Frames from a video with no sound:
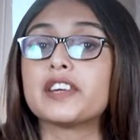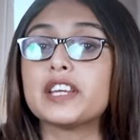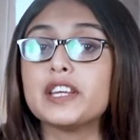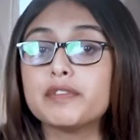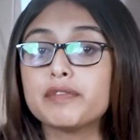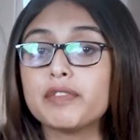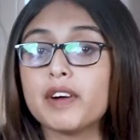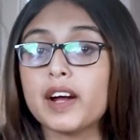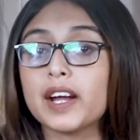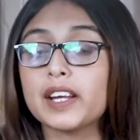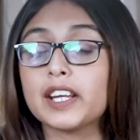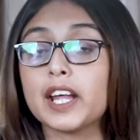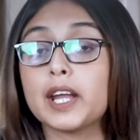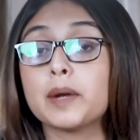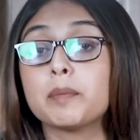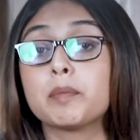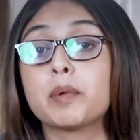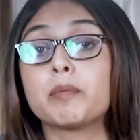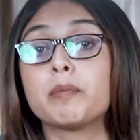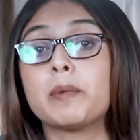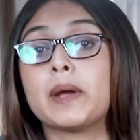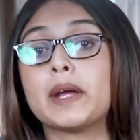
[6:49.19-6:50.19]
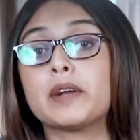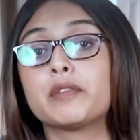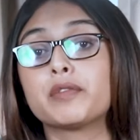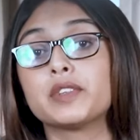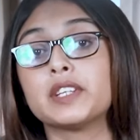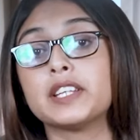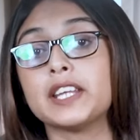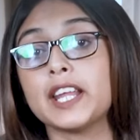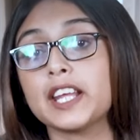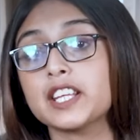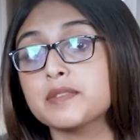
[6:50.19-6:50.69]
refined and prepared
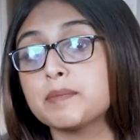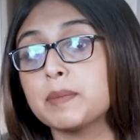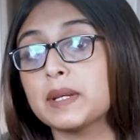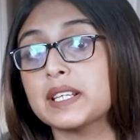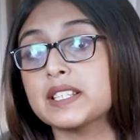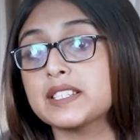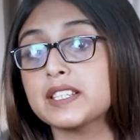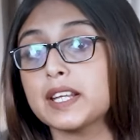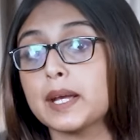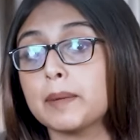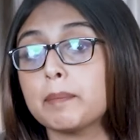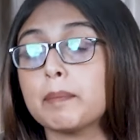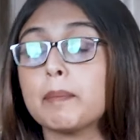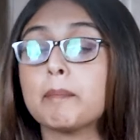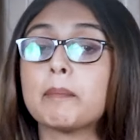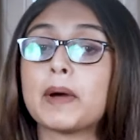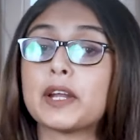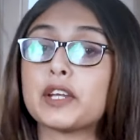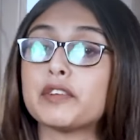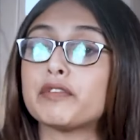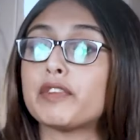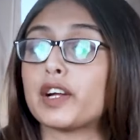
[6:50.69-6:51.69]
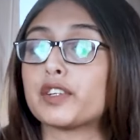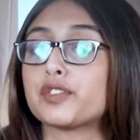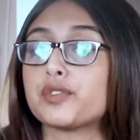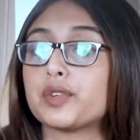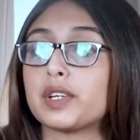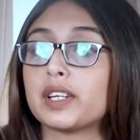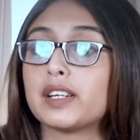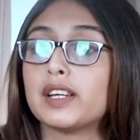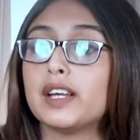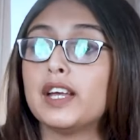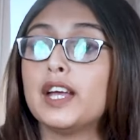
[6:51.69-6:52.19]
for the next big step,
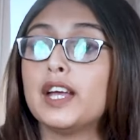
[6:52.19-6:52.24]
manufacturing.